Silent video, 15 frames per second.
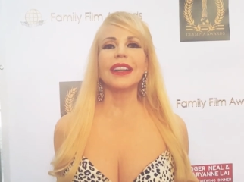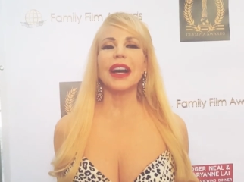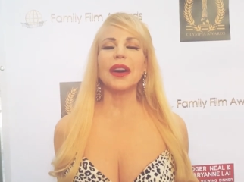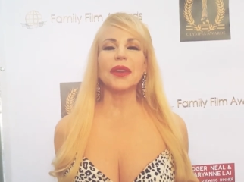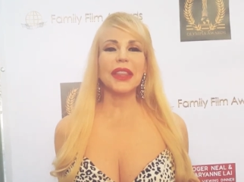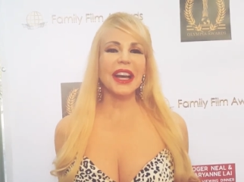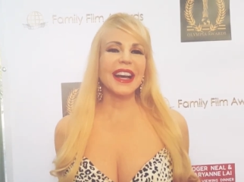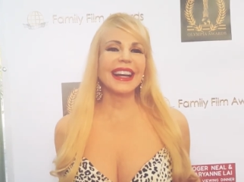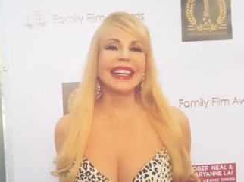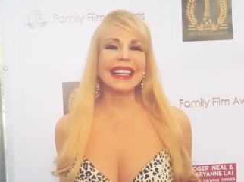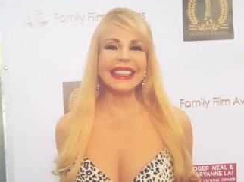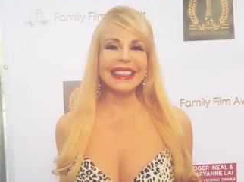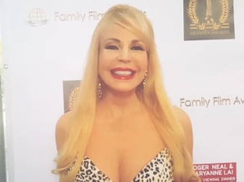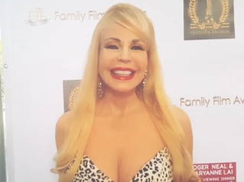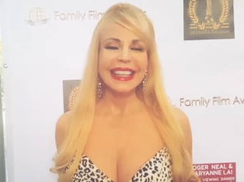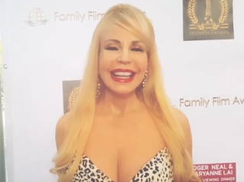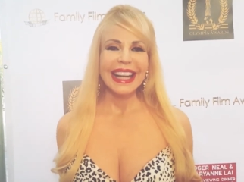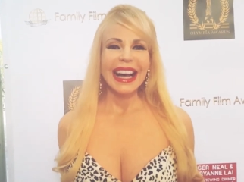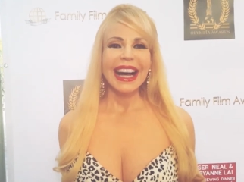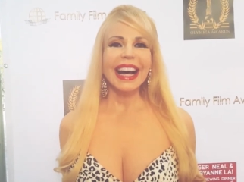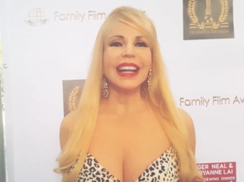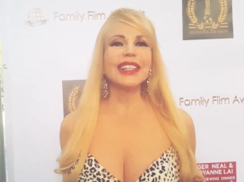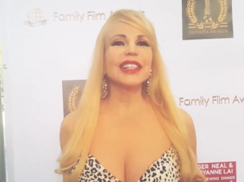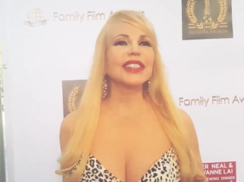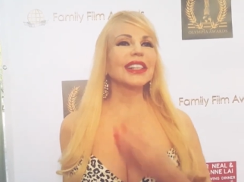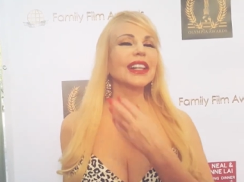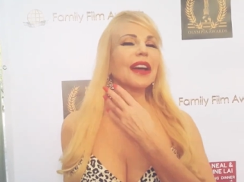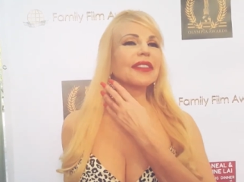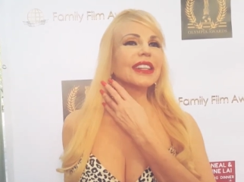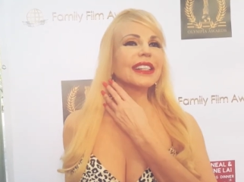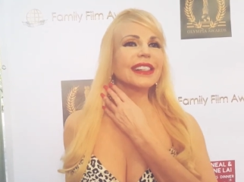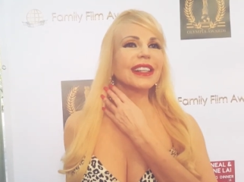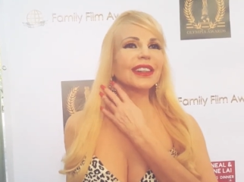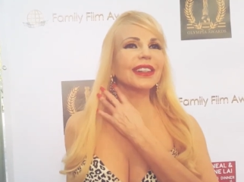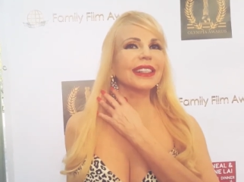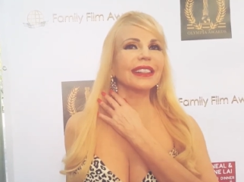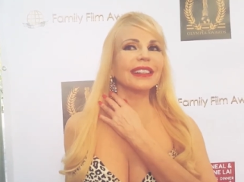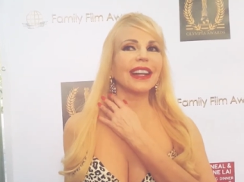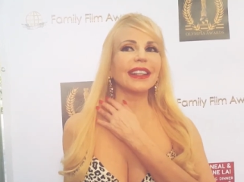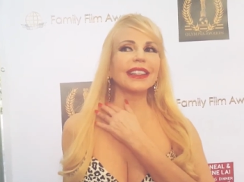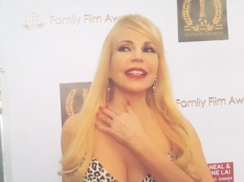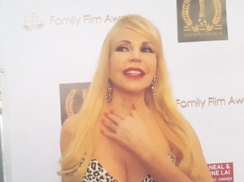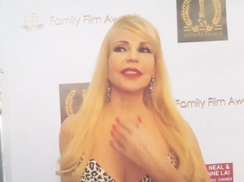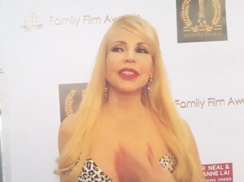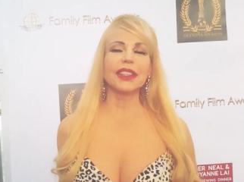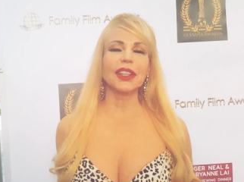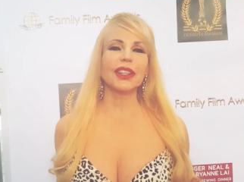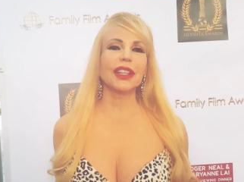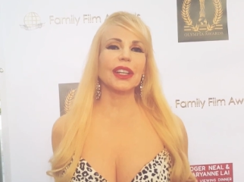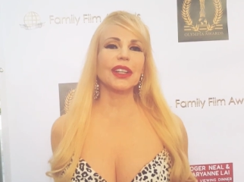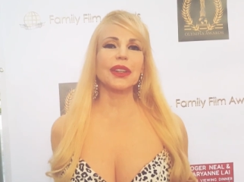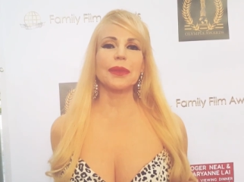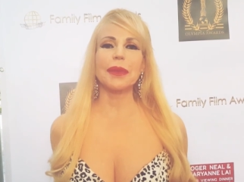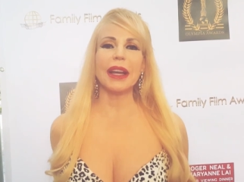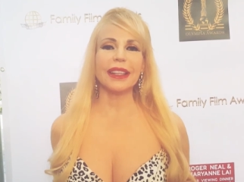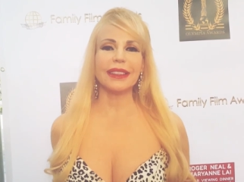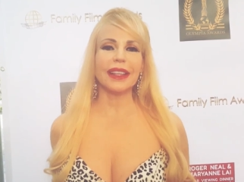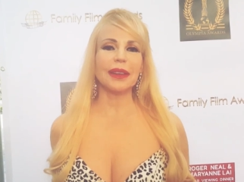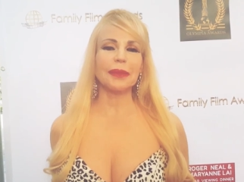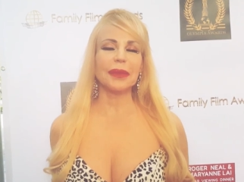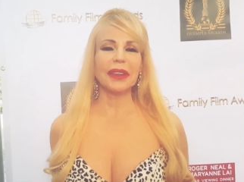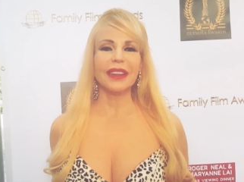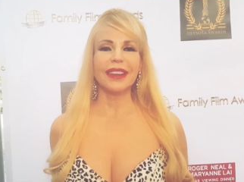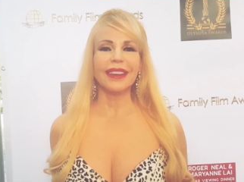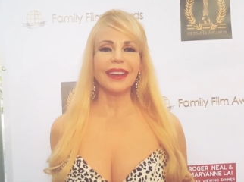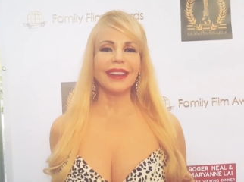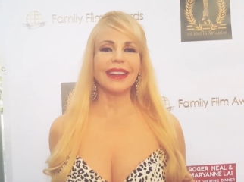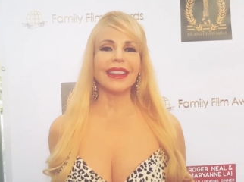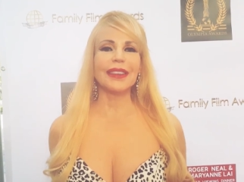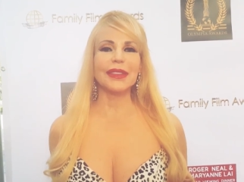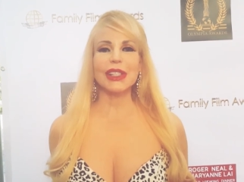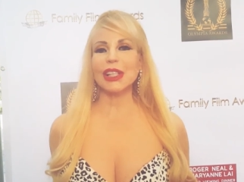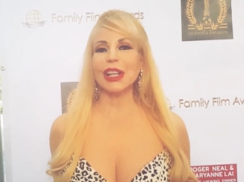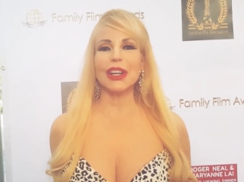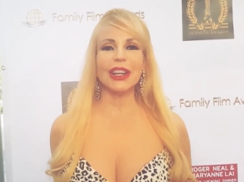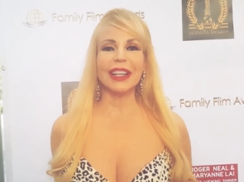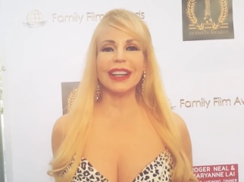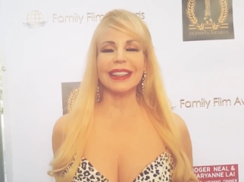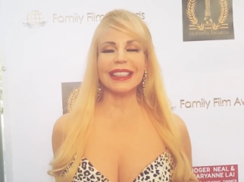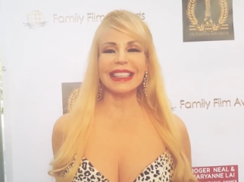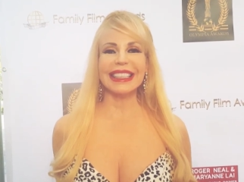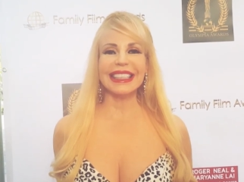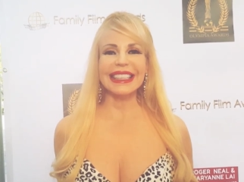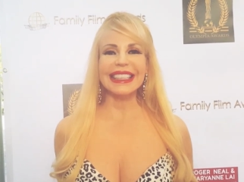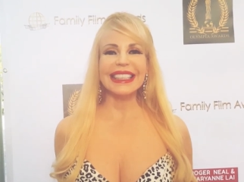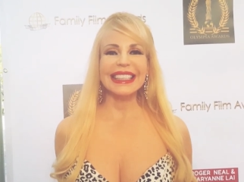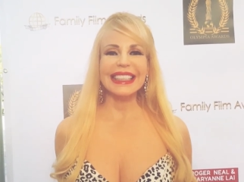No. I just love these earrings, and I didn't even look at who made them. I'm sorry, I didn't.